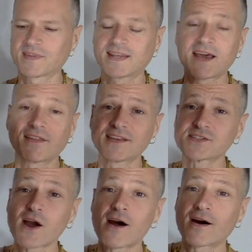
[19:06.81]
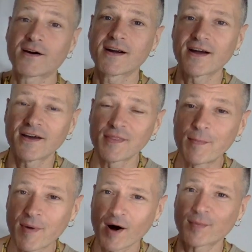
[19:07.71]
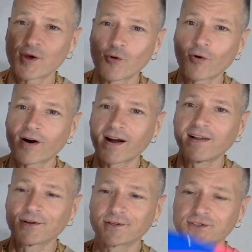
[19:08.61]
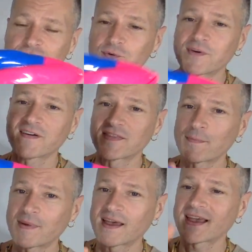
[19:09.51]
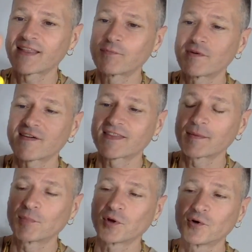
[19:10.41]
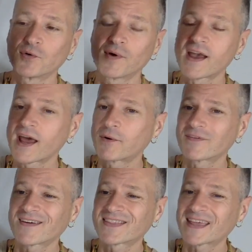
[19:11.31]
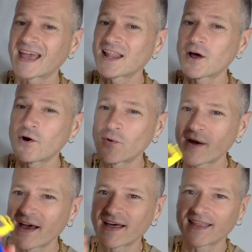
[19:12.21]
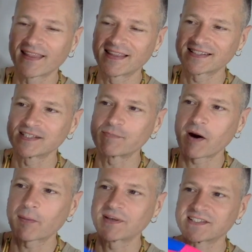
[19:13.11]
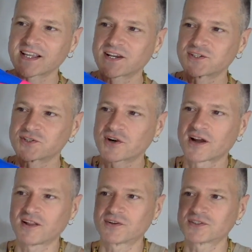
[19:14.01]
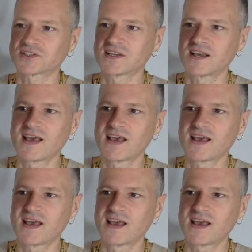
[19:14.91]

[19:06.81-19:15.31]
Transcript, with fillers: Now these are the Barbie core colors. So we've got the pink and we've got the blue and we've got the yellow. This is Barbie signature colors.